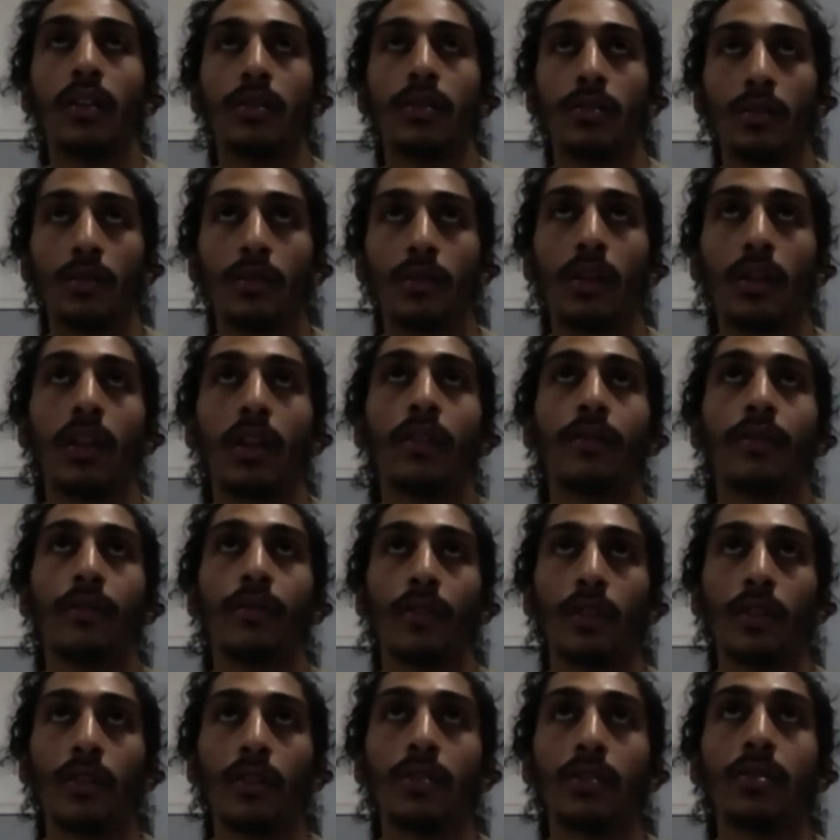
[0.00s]
So when I
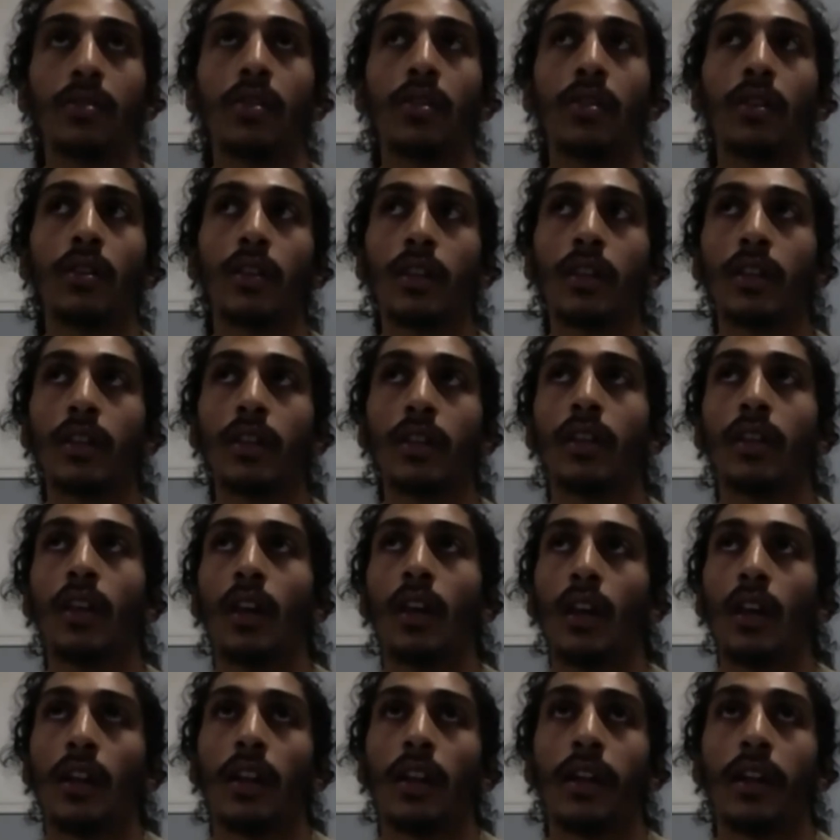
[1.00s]
first started,
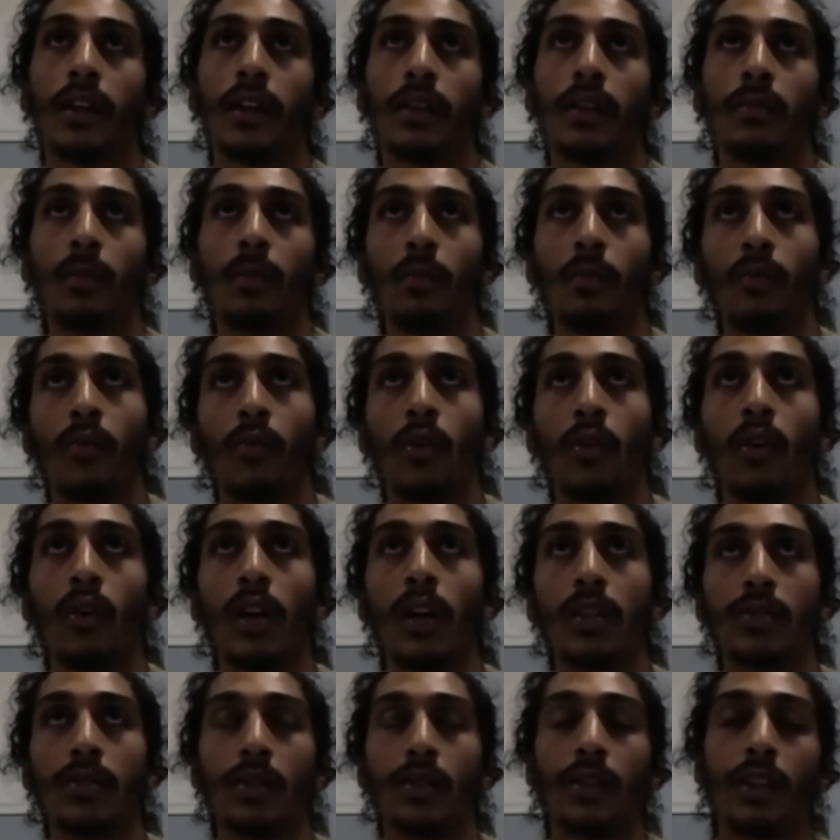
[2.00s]
like before I
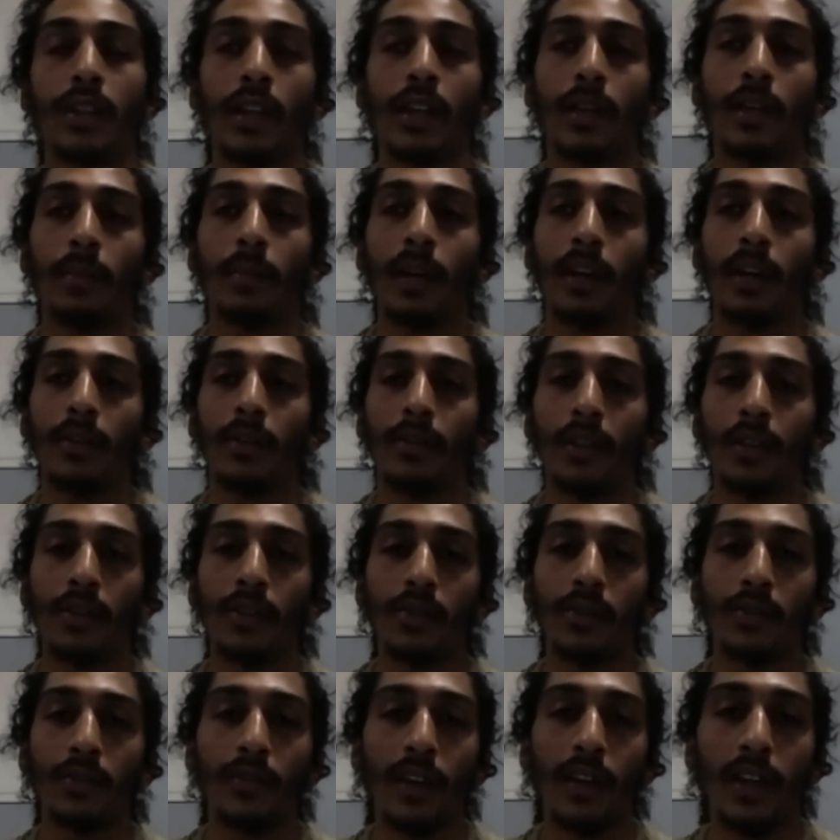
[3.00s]
started getting my
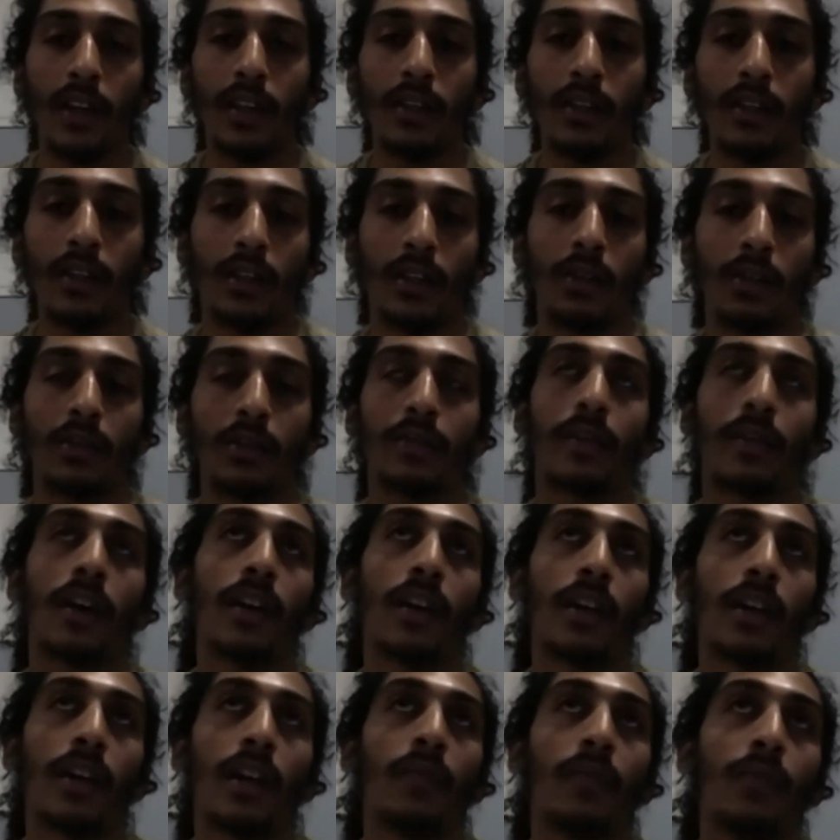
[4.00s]
official fights, I was
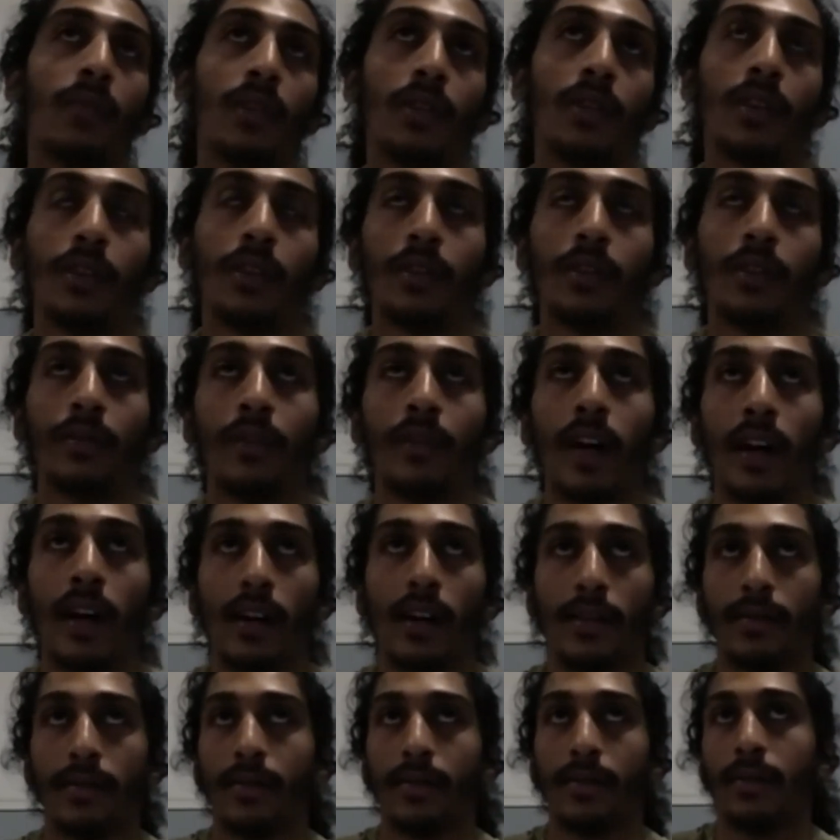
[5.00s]
fighting at
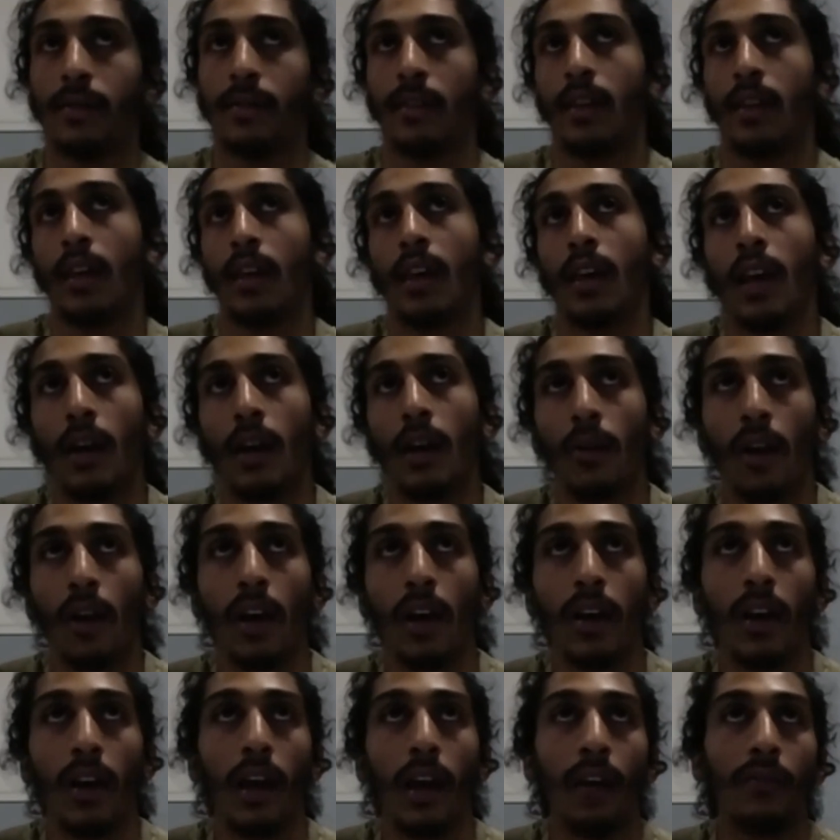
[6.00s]
135. I would
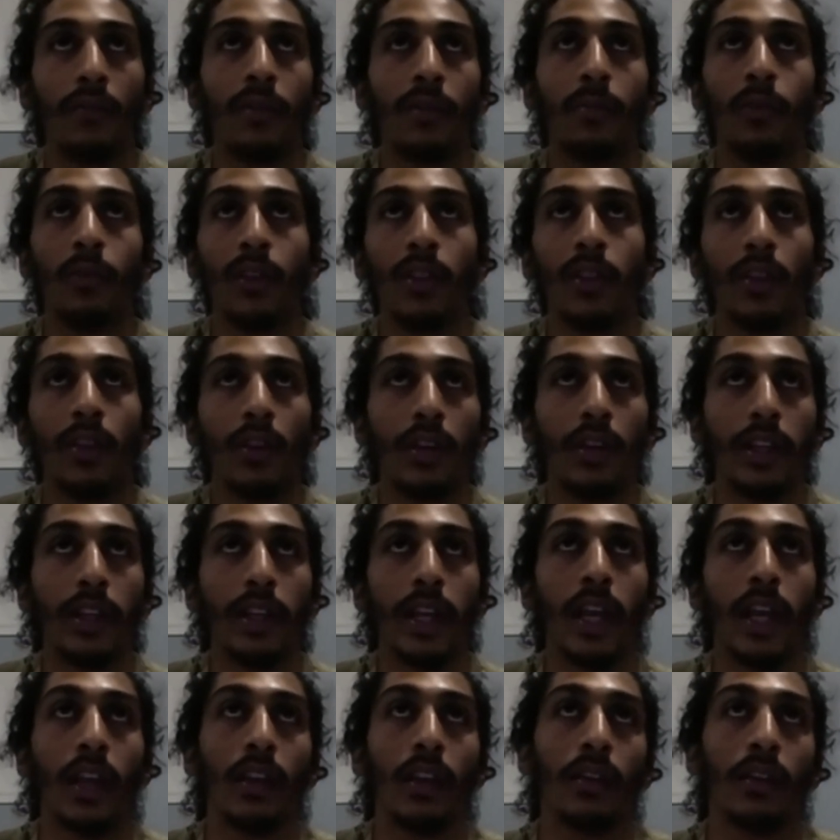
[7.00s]
cut down from
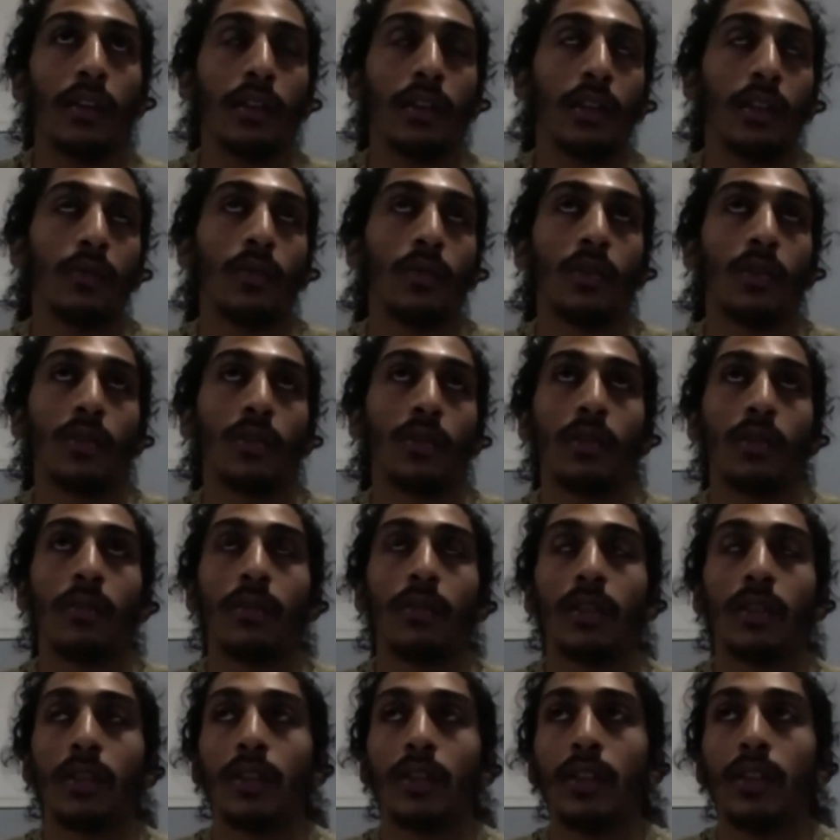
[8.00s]
138 because I walk around
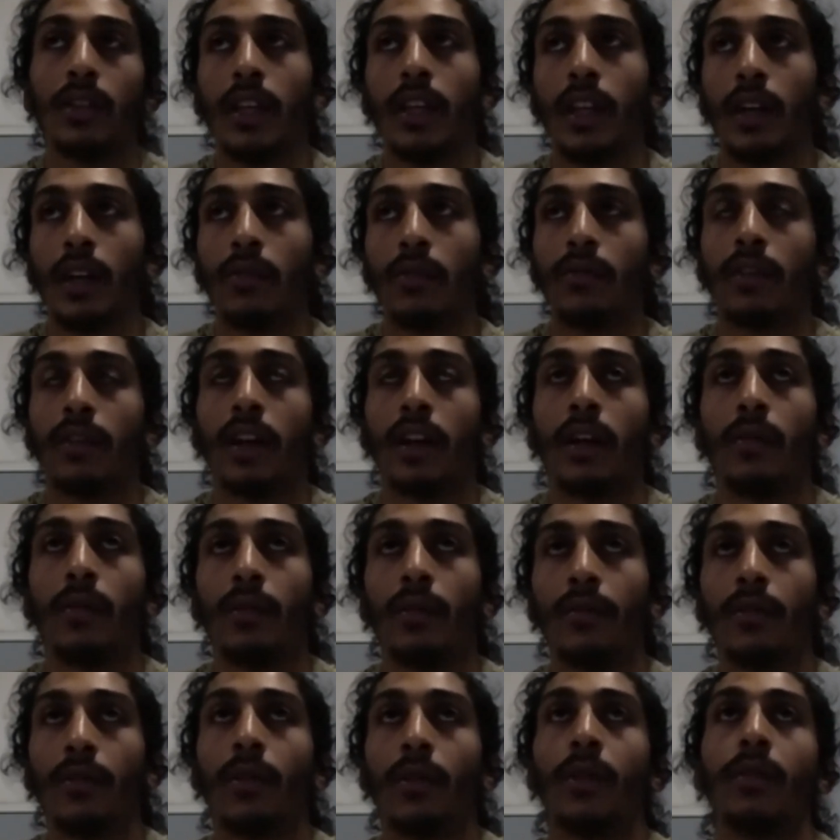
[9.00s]
138. I would fight on
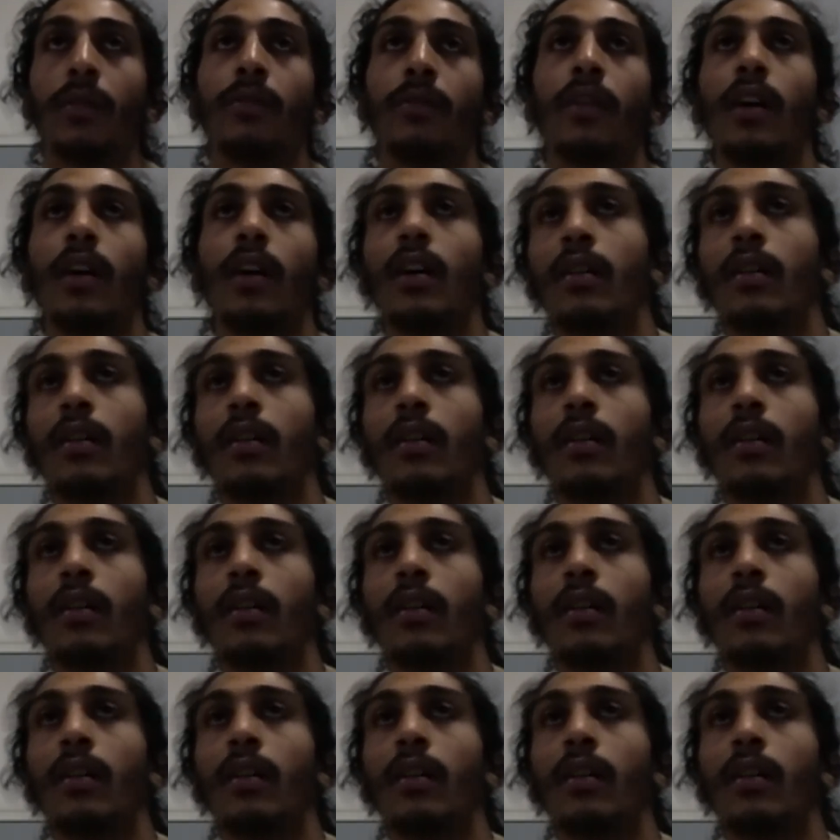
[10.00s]
135.